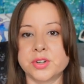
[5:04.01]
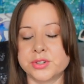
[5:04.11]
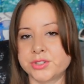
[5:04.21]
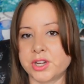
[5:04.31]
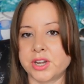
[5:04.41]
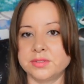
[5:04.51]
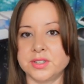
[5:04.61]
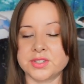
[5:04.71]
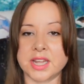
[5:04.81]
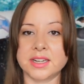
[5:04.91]
or your dog
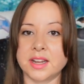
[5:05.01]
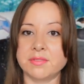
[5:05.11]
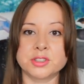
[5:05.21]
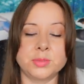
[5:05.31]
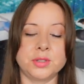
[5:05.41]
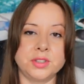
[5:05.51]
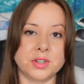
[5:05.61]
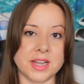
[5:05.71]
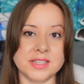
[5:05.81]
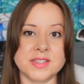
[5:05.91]
feels uncomfortable
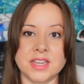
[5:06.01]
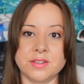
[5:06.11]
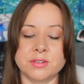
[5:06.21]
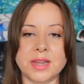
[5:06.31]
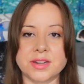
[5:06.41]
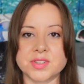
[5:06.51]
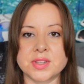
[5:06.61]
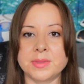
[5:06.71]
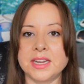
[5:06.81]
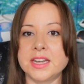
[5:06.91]
or unsafe around
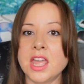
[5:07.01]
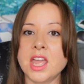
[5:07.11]
something,